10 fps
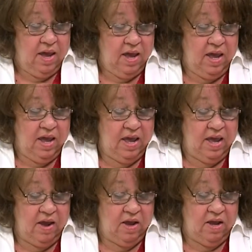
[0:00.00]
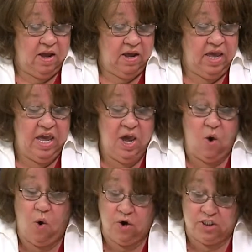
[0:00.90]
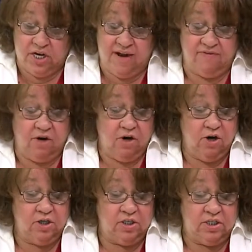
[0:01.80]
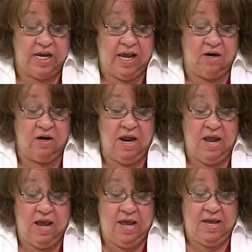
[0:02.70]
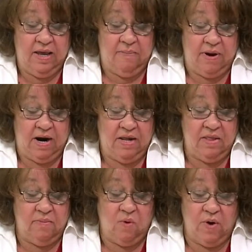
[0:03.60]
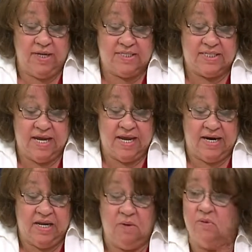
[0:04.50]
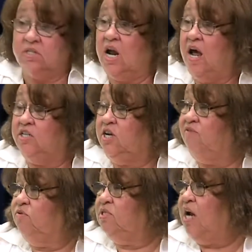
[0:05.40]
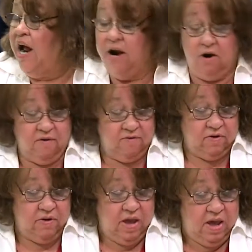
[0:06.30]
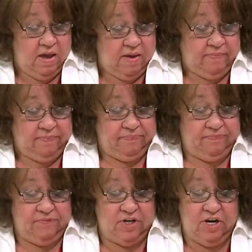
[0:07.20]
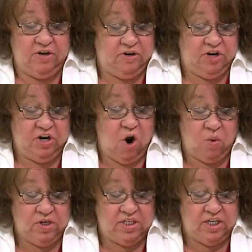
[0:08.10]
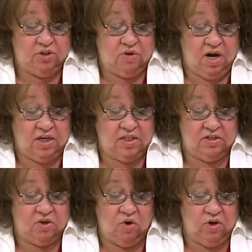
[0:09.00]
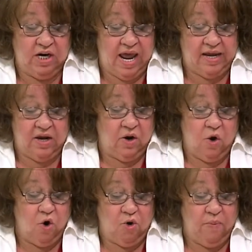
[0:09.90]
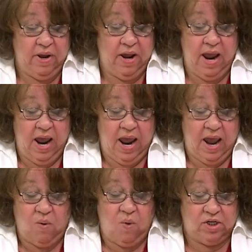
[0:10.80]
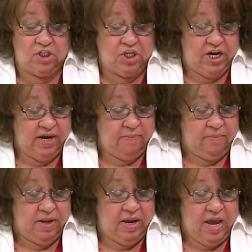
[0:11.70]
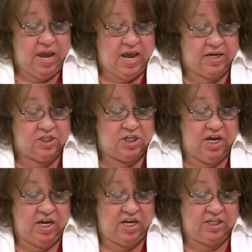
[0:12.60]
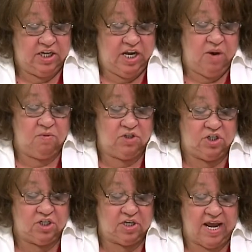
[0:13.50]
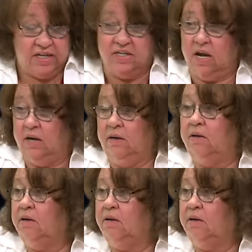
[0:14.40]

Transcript: he or Jeff hurt Taylor, apparently the boy said Jeff was tired of her. She always did drugs and totally like ignored me. And once she hit me, and he was just like done.